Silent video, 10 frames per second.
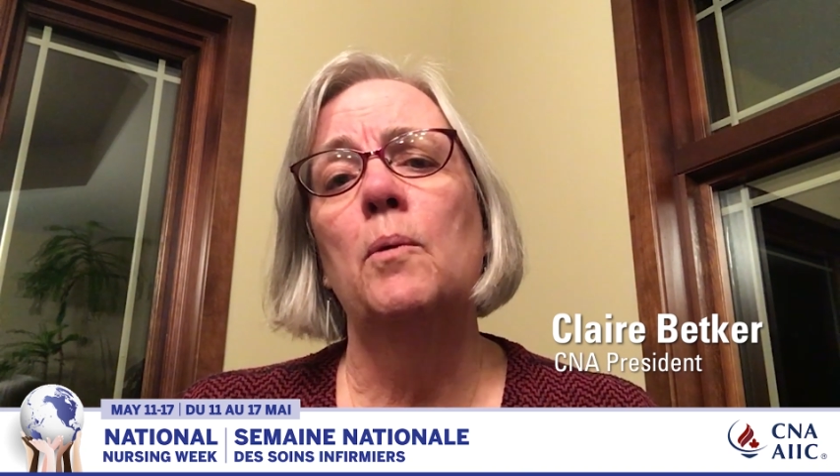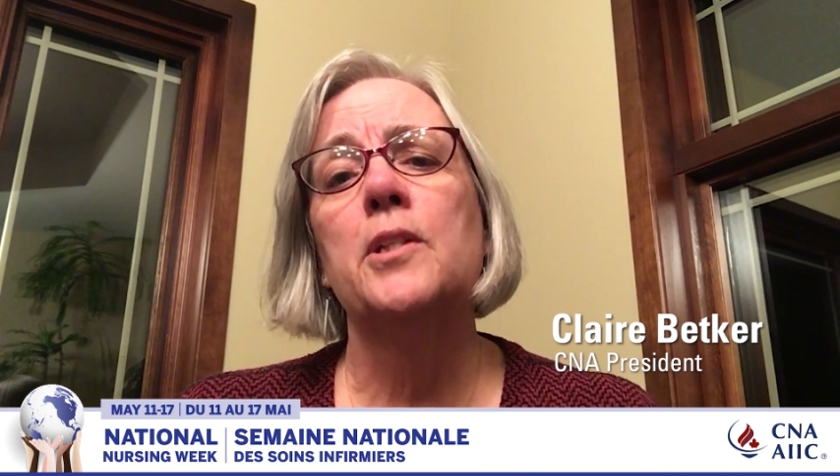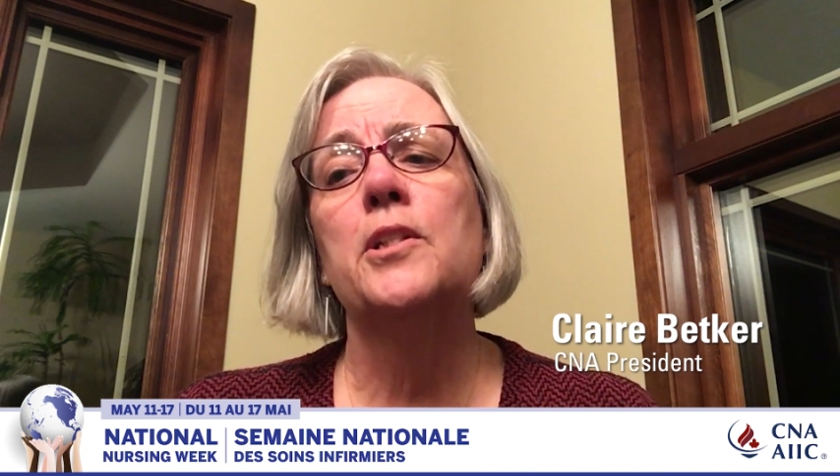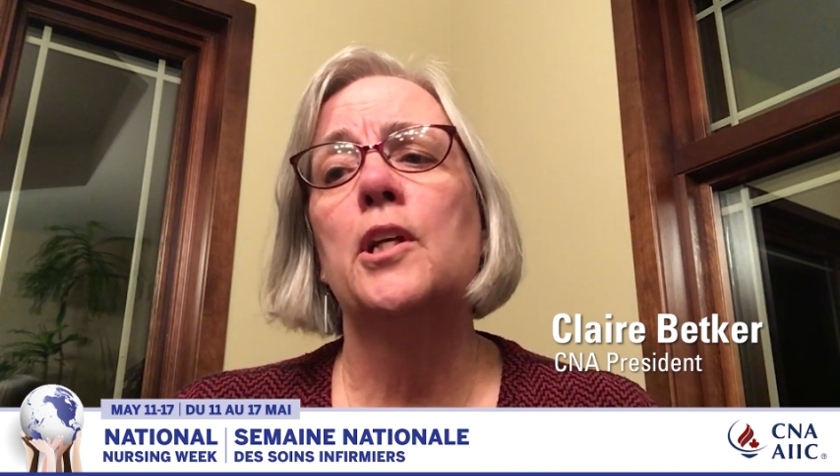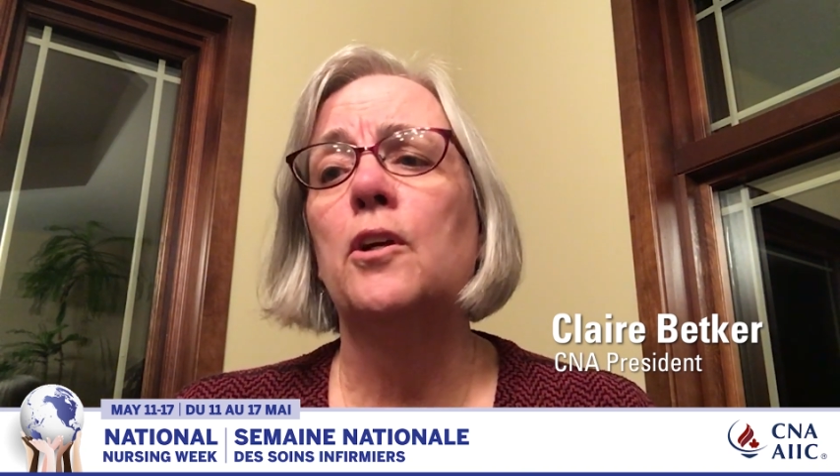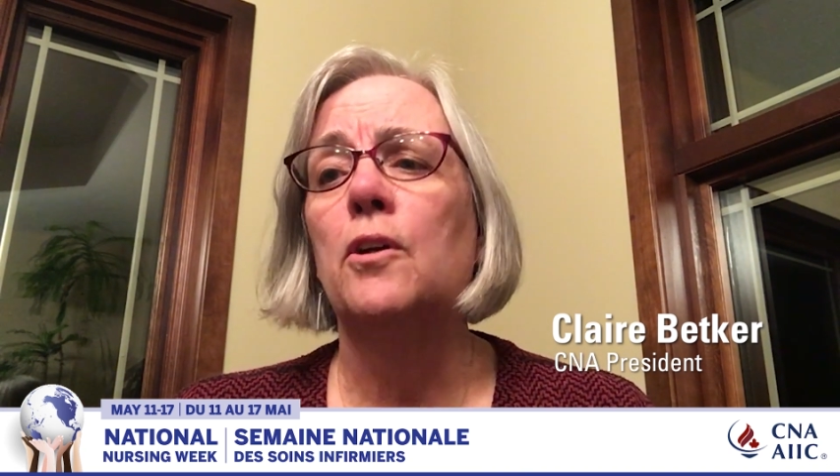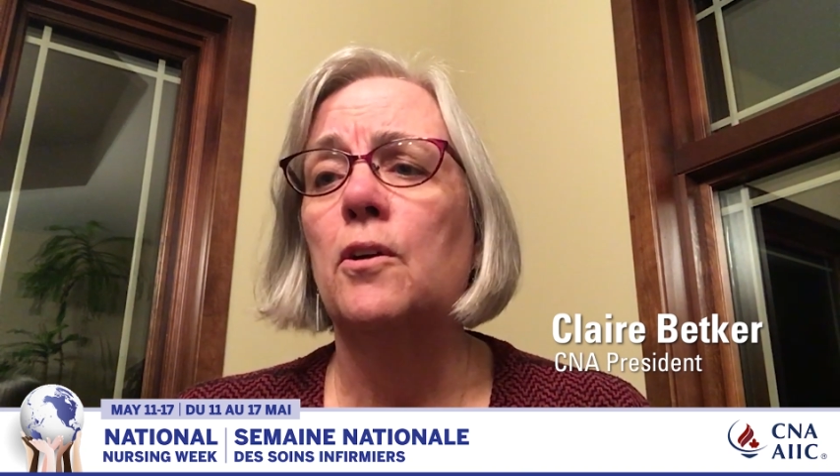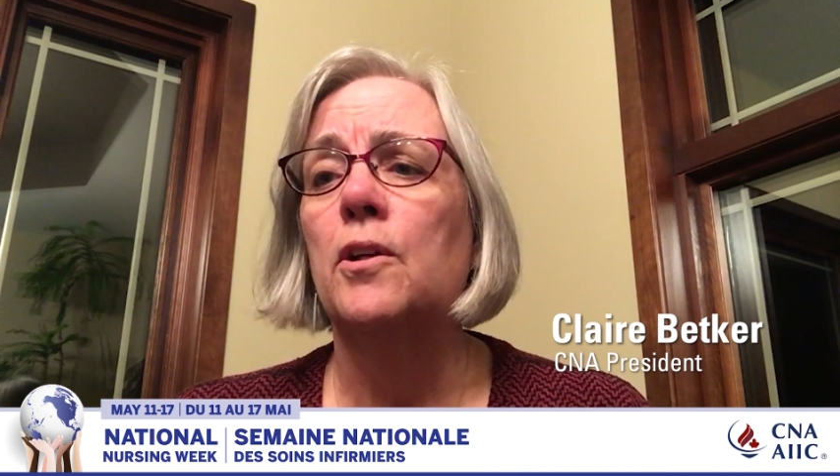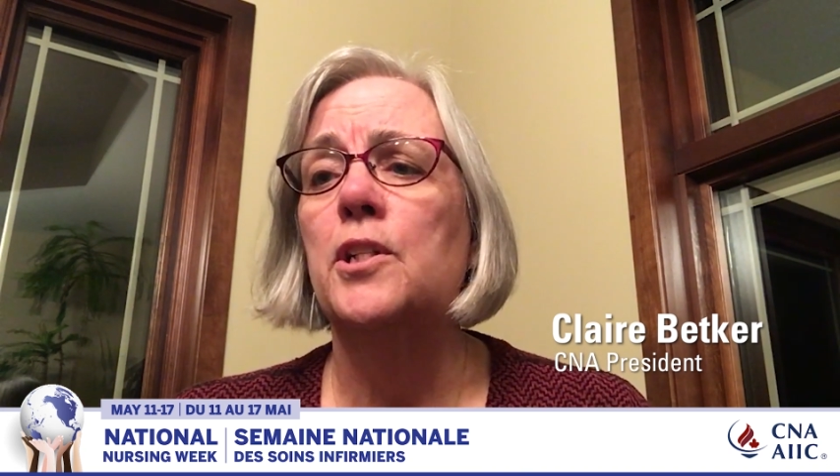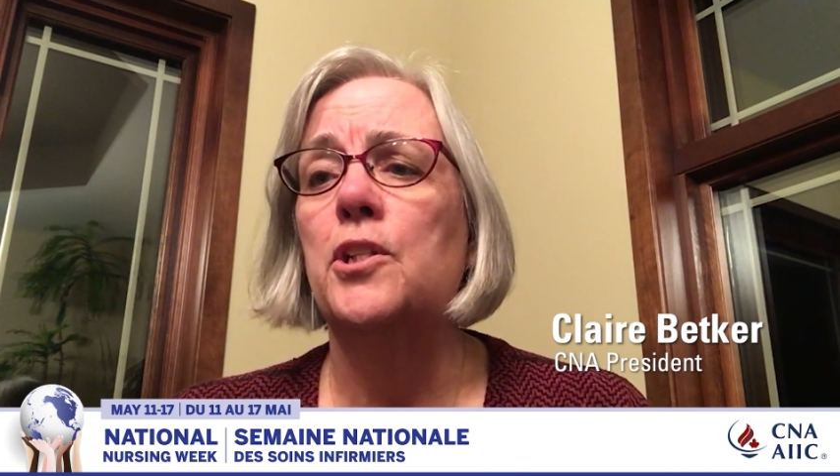want to
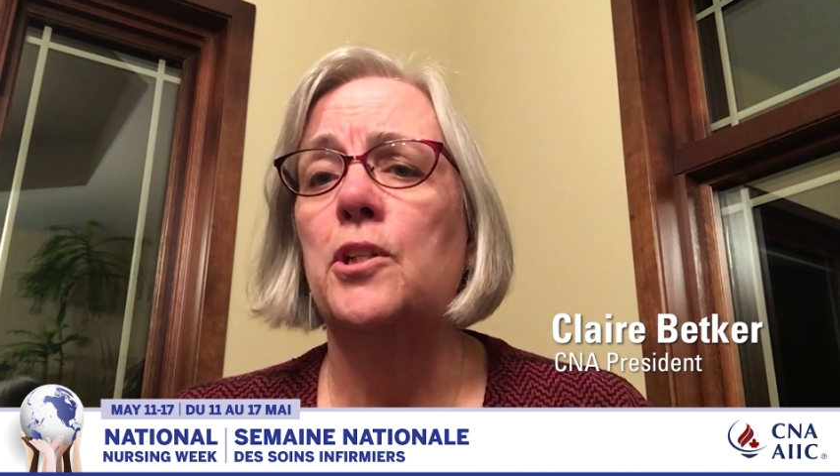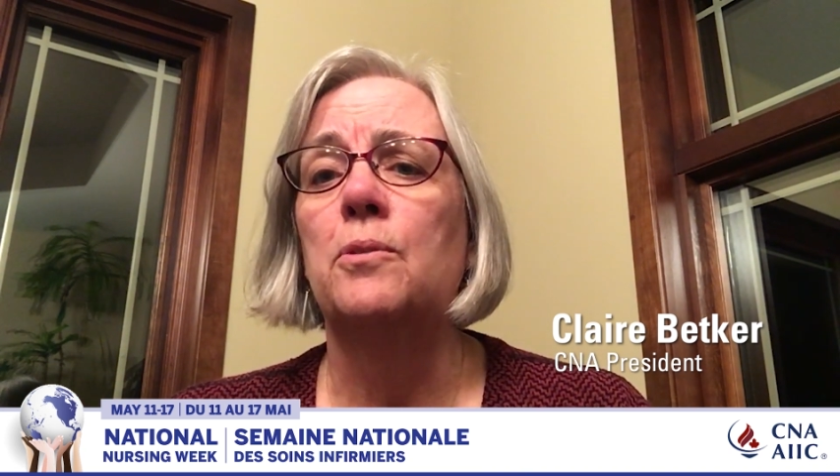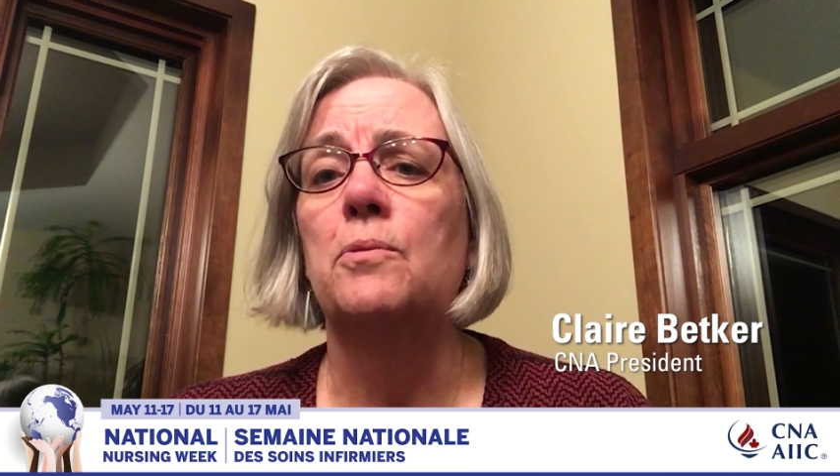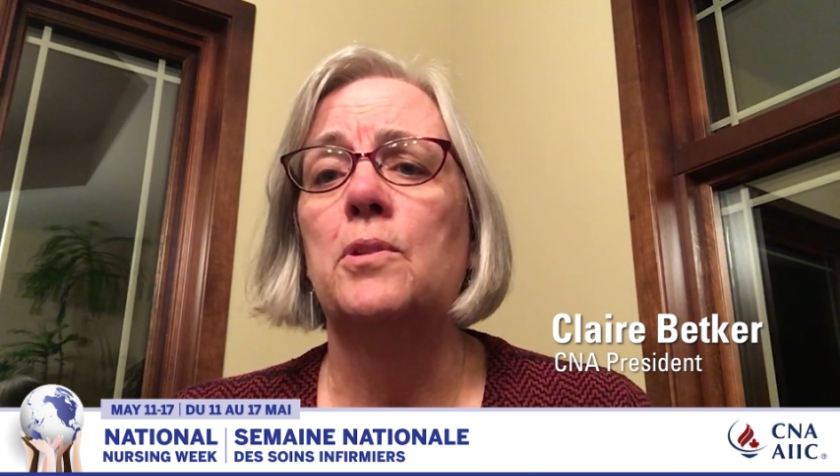encourage you